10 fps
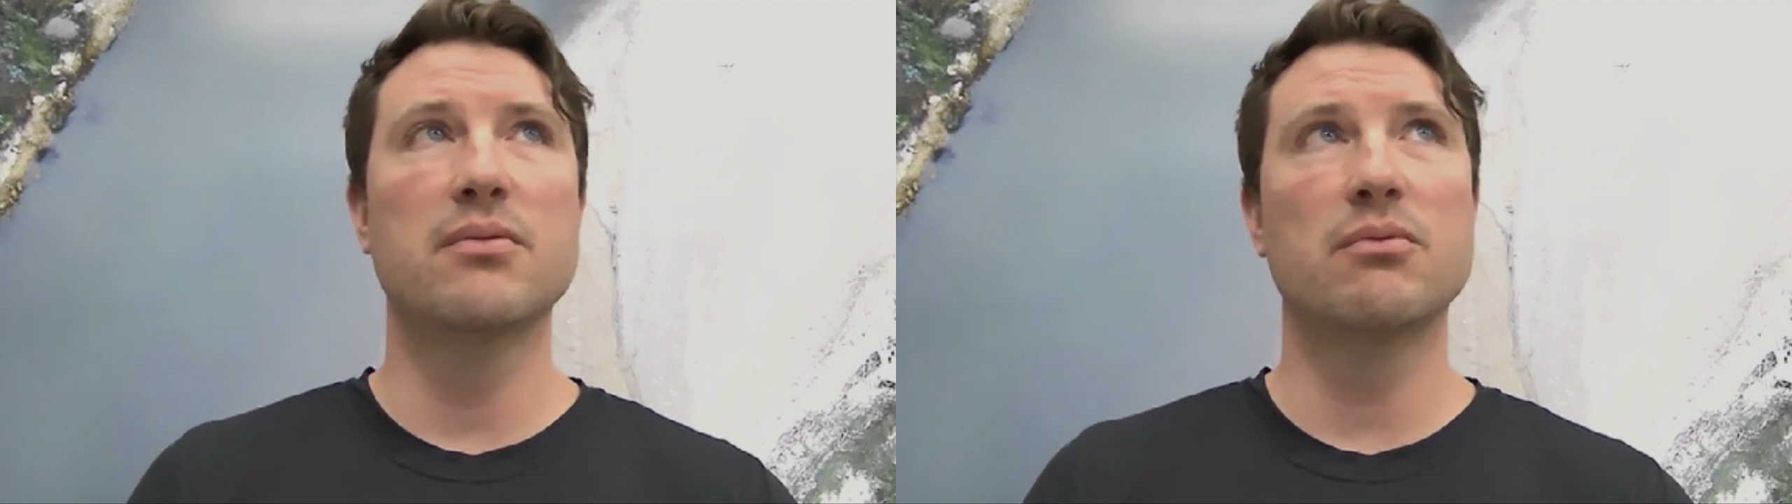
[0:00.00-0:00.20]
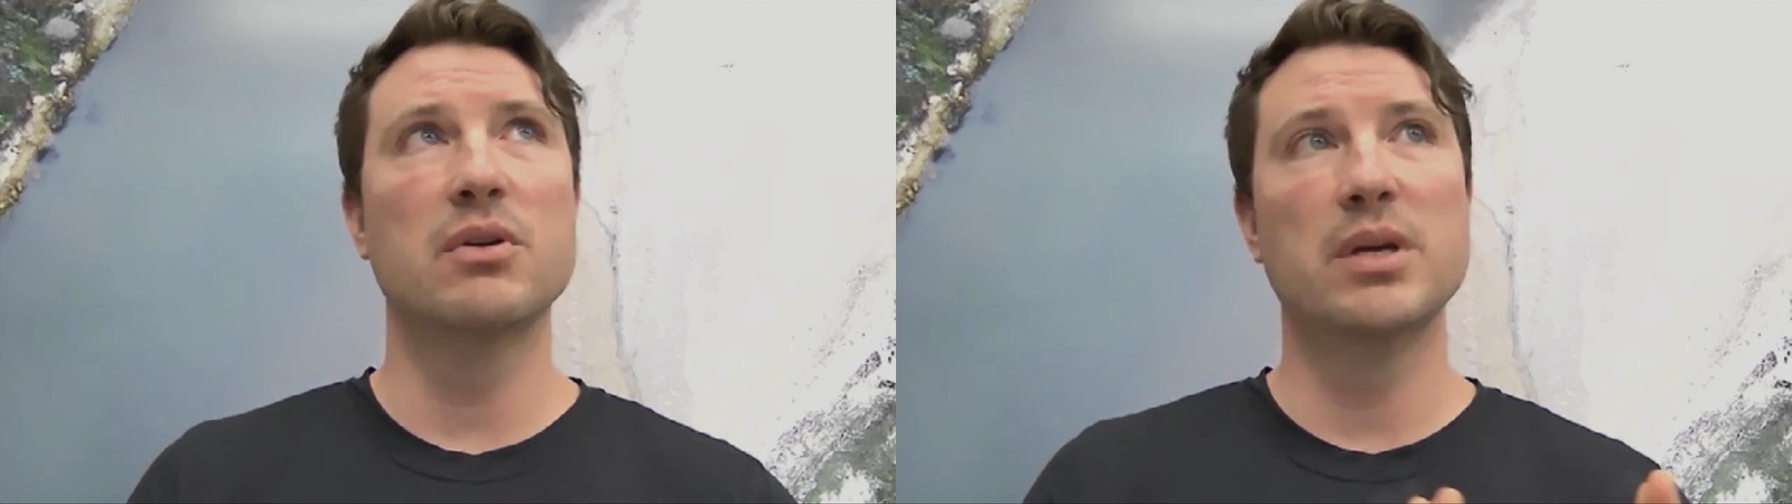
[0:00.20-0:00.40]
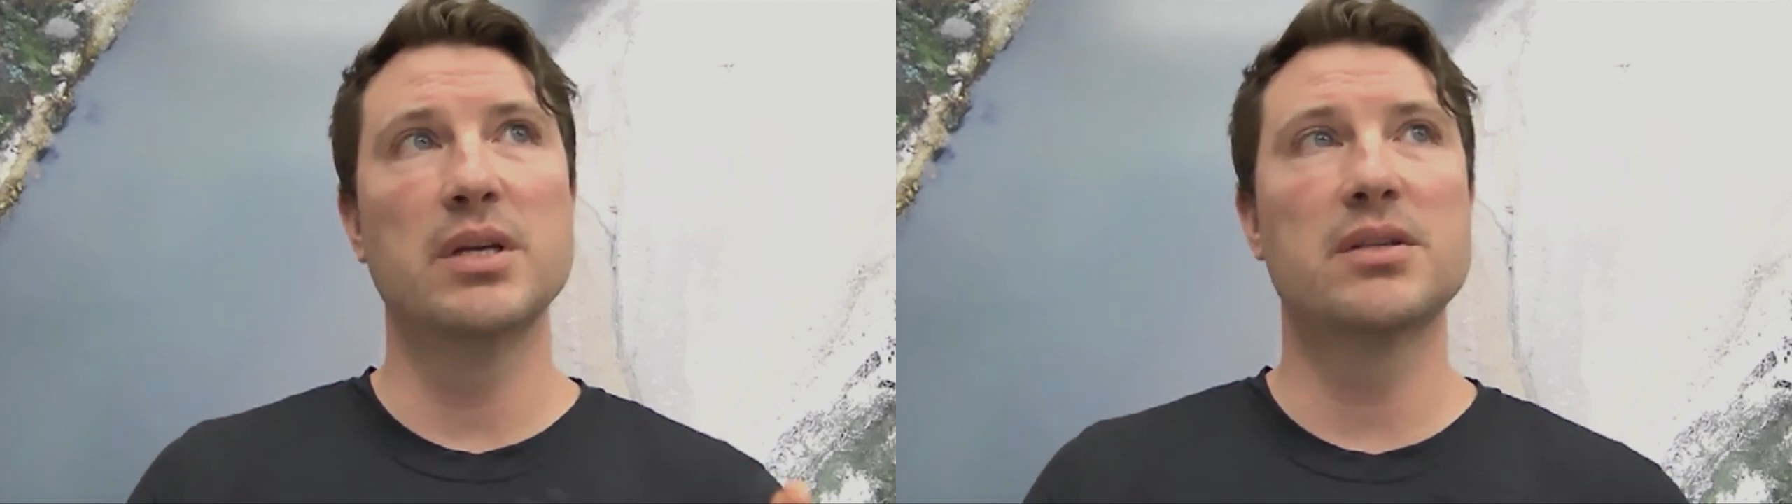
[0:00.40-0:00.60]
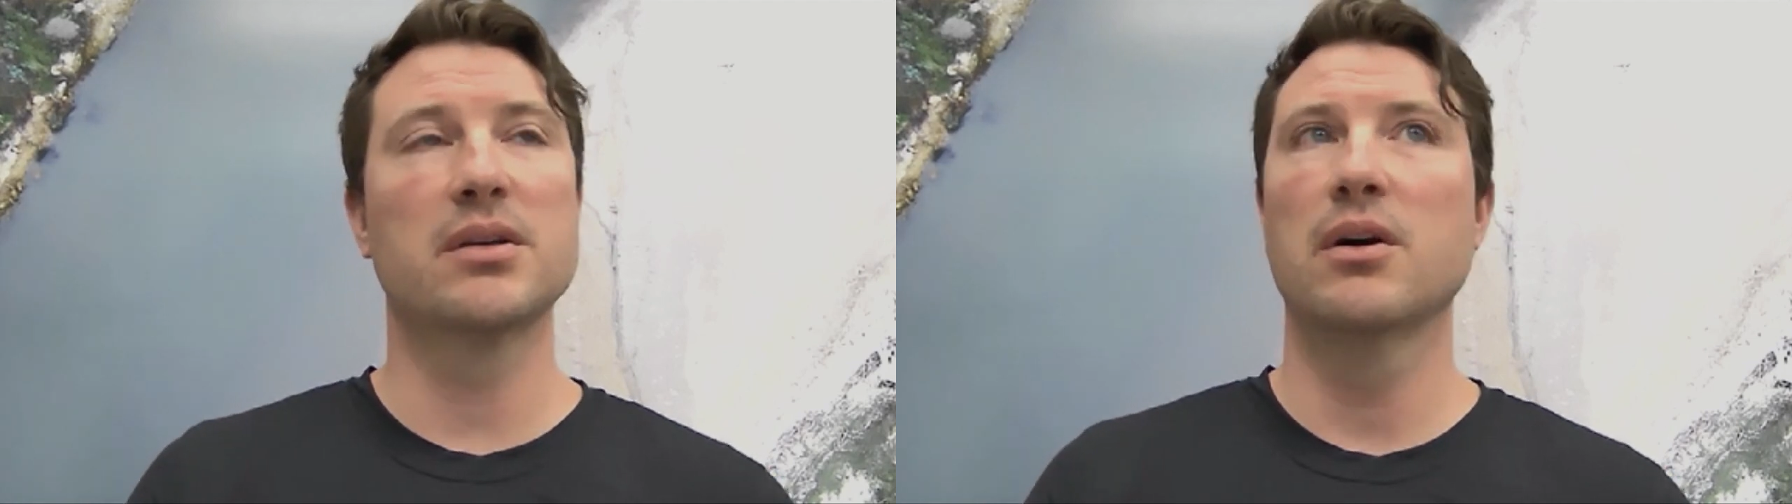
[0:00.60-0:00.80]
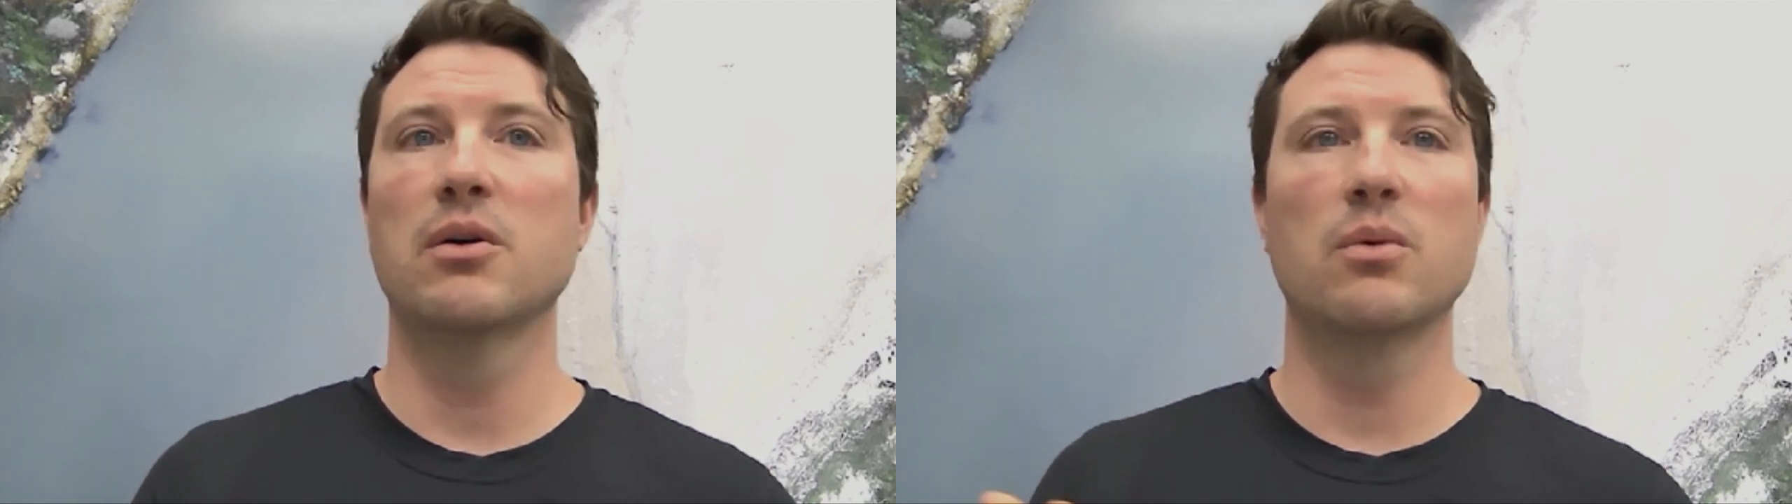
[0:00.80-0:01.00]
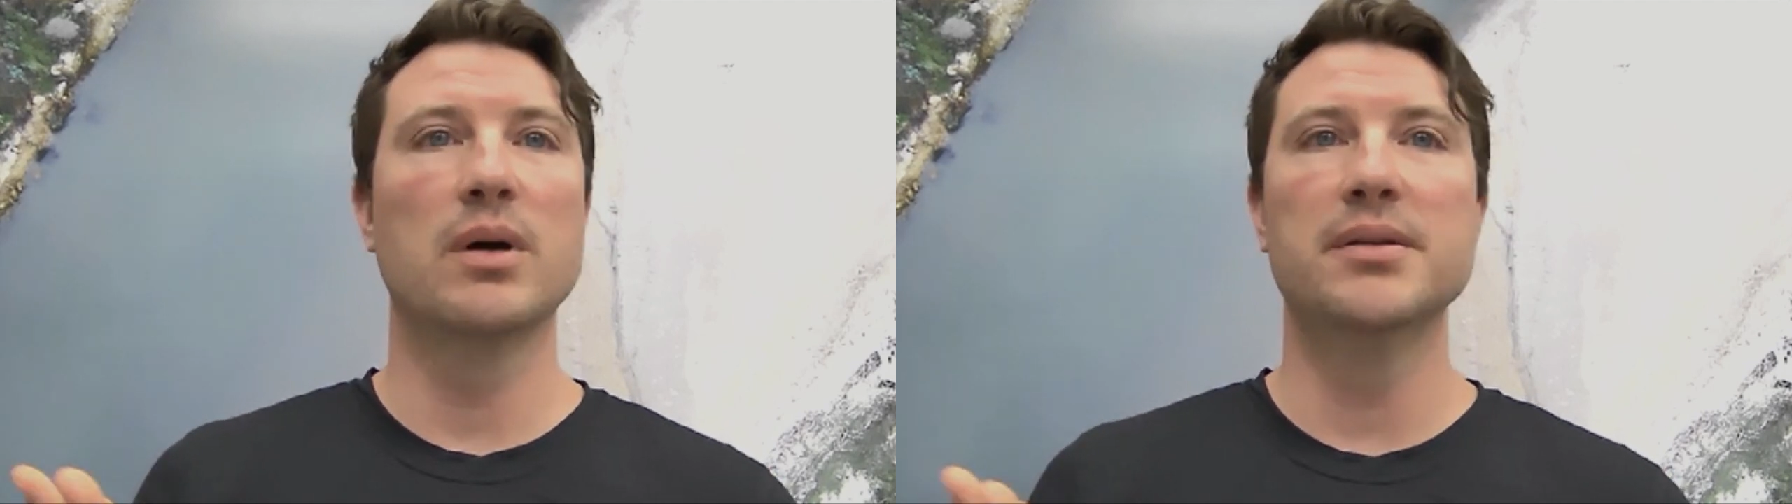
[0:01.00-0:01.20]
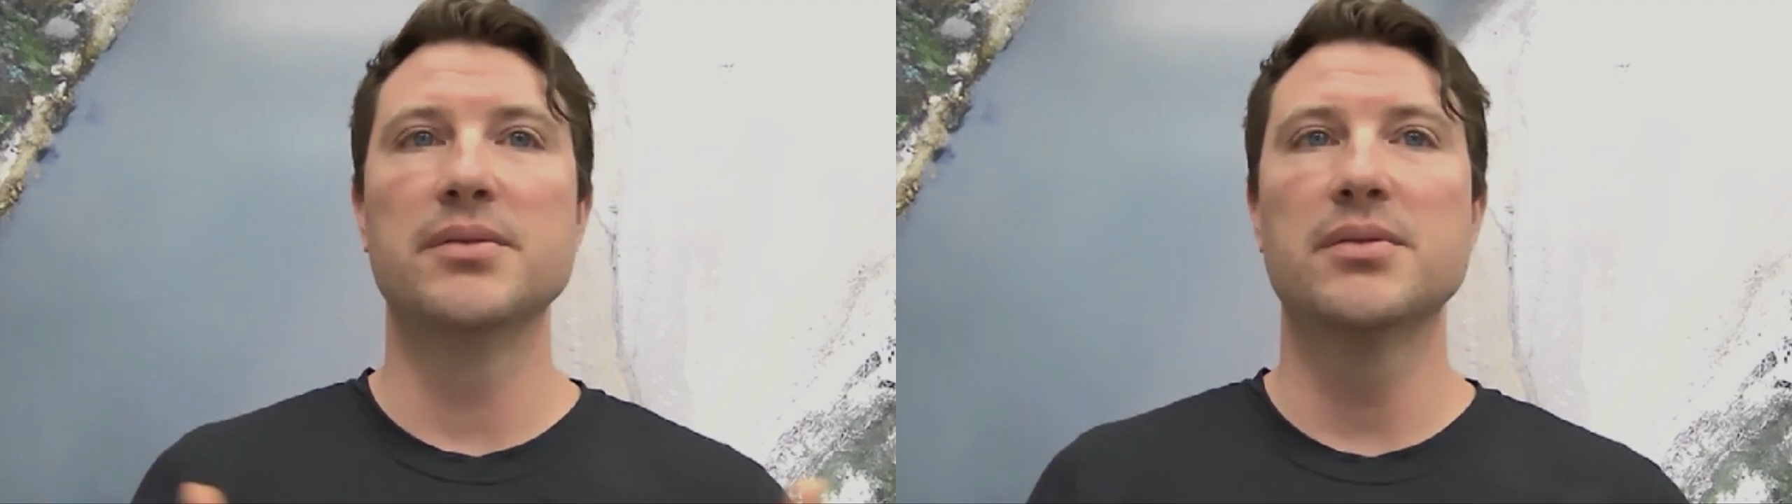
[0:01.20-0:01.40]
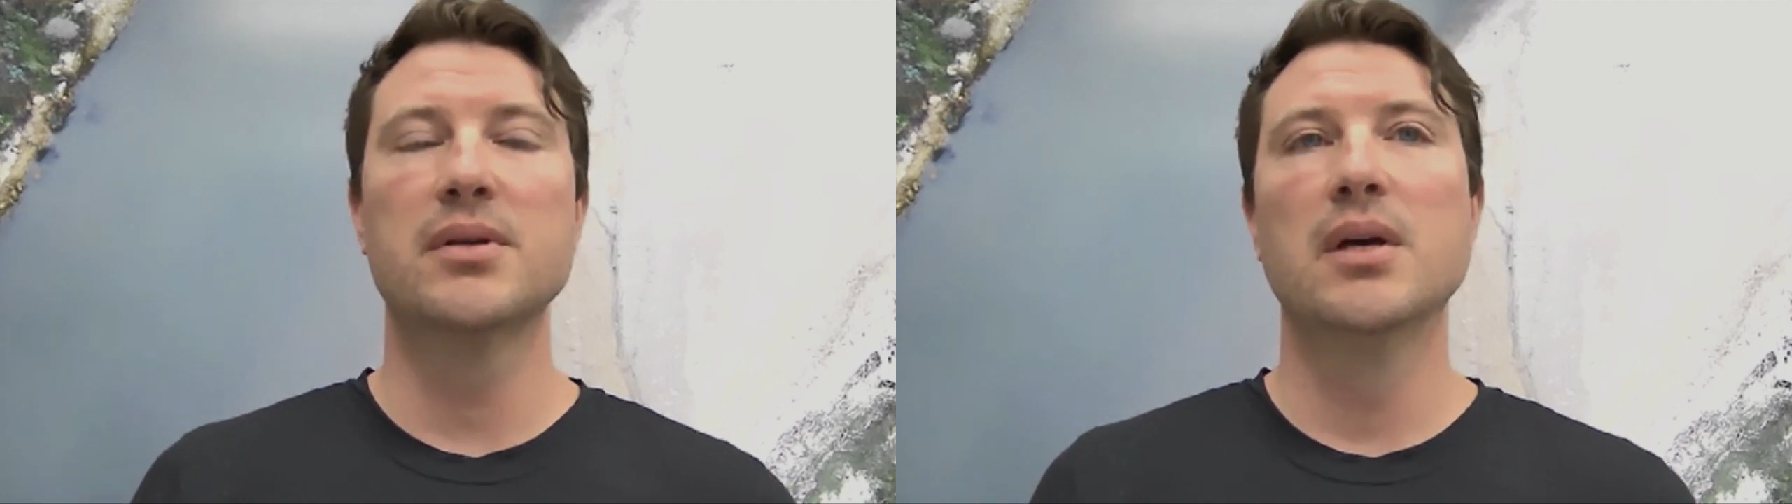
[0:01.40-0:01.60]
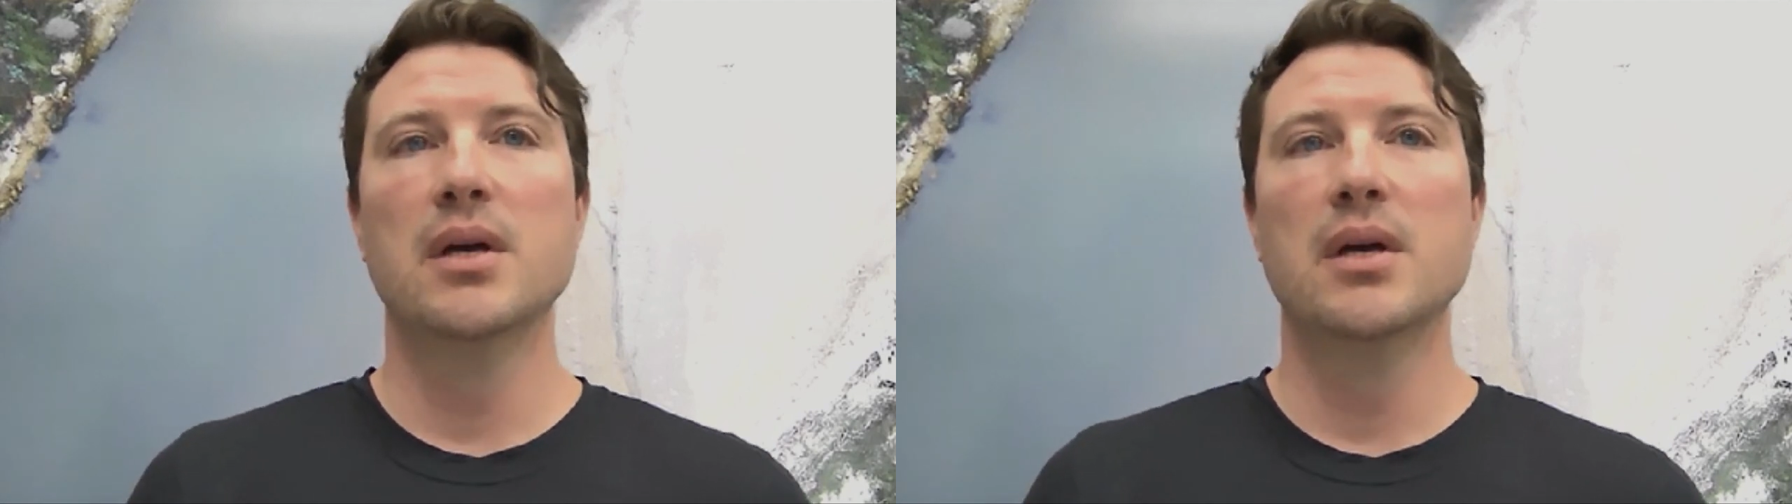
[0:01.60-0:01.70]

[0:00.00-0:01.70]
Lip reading: 3 weeks ago was,